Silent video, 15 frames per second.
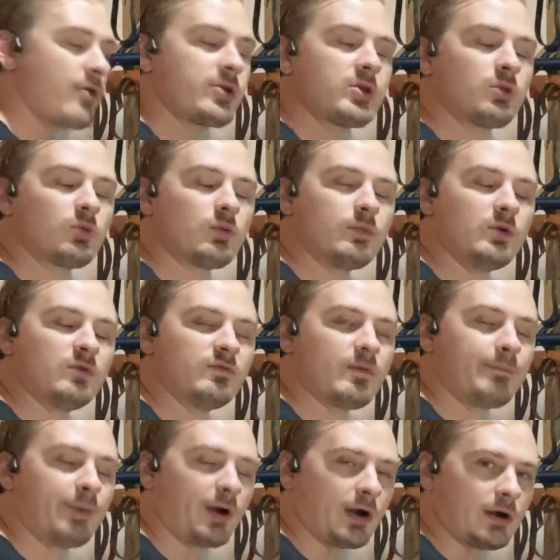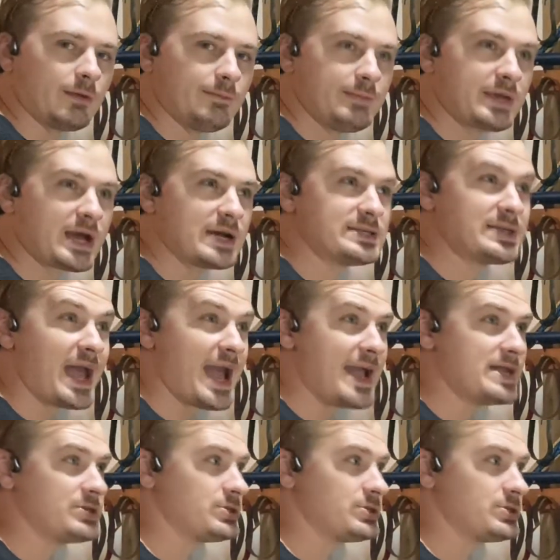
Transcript: do you remove a burr? Because edge